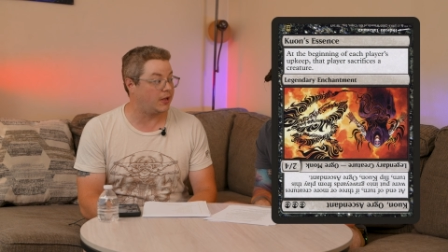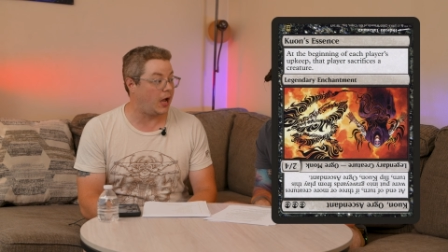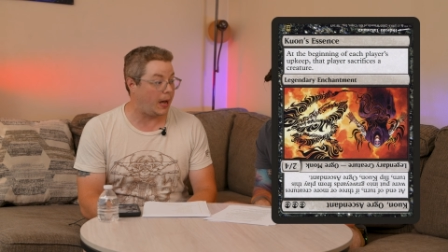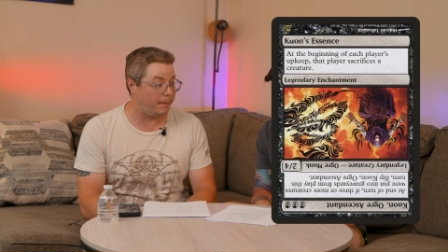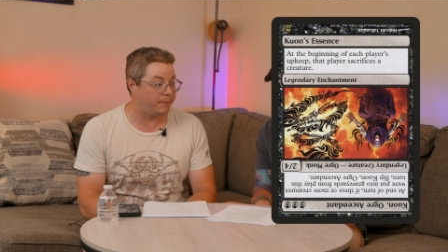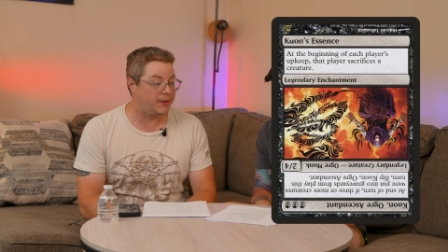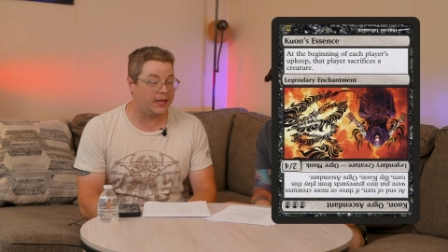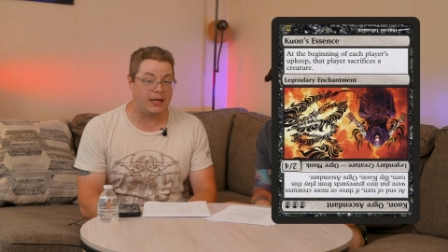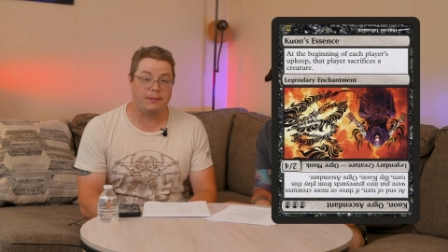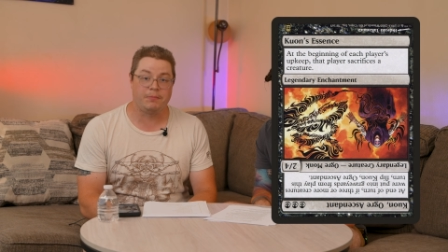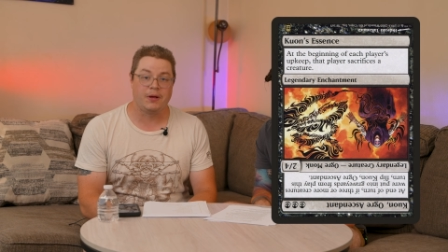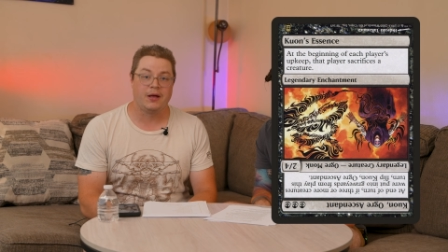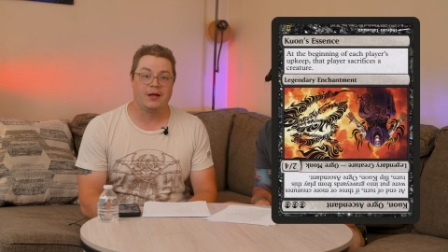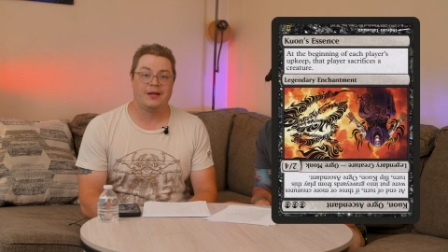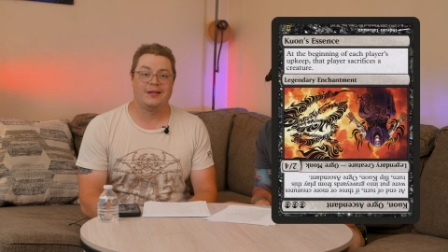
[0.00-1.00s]
upkeep,
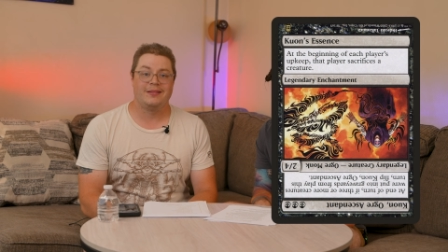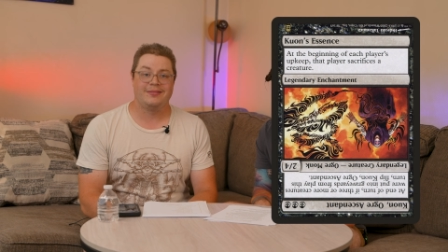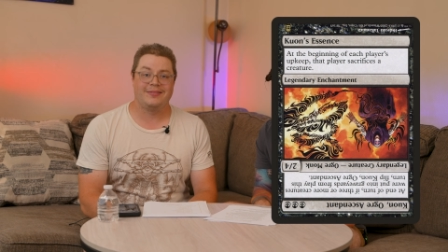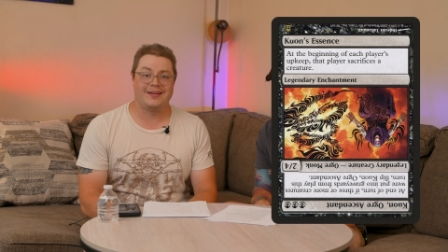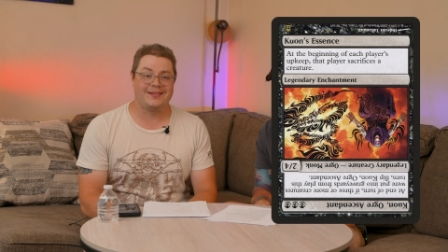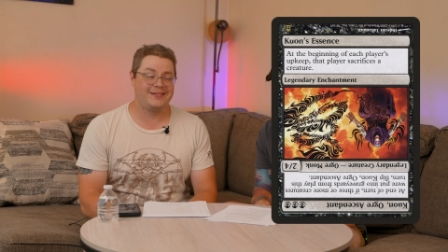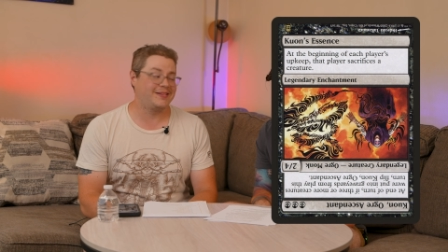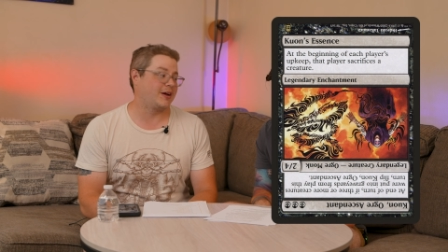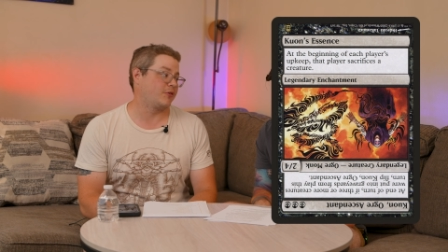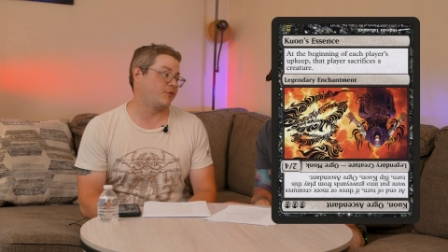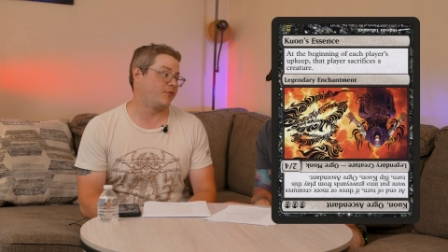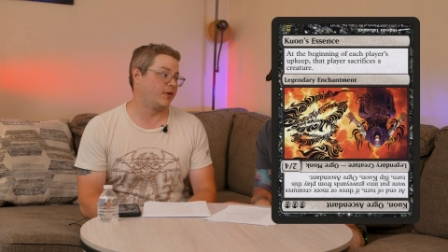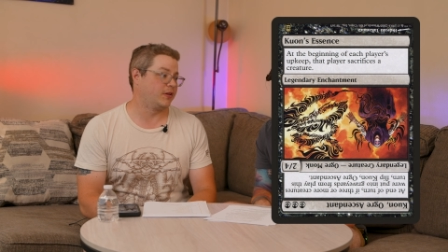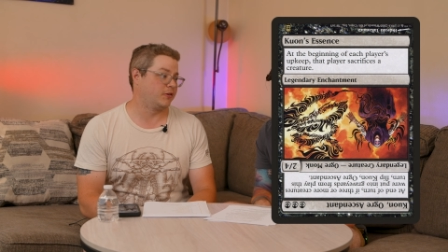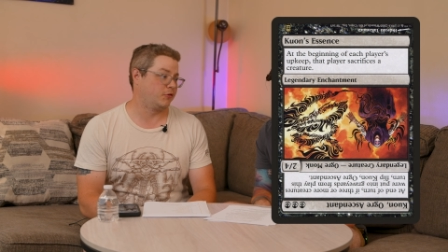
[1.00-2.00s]
they
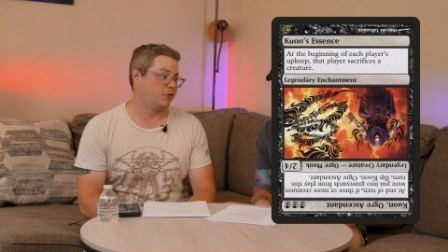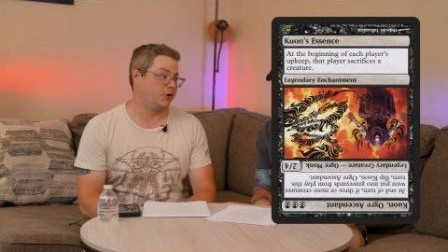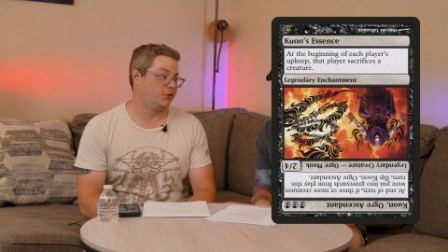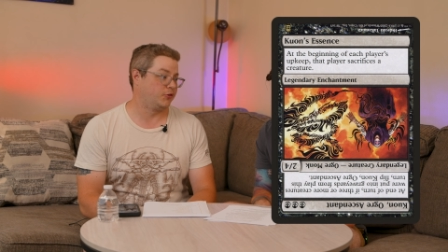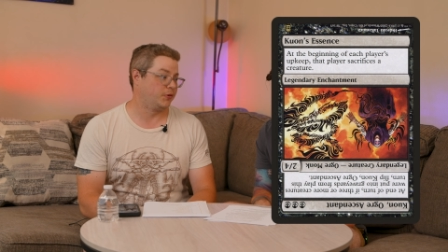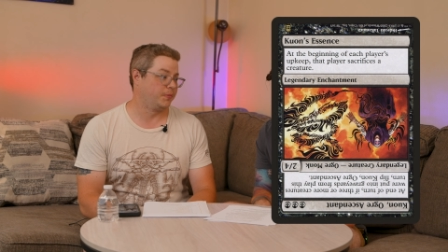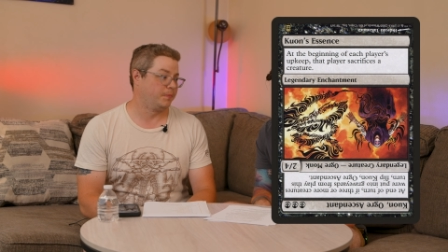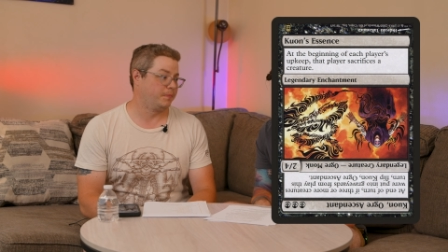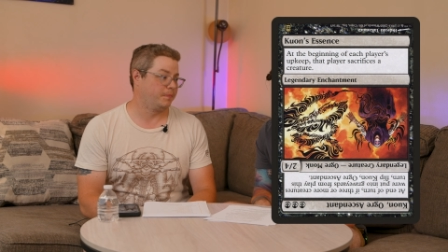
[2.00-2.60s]
sacrifice a creature.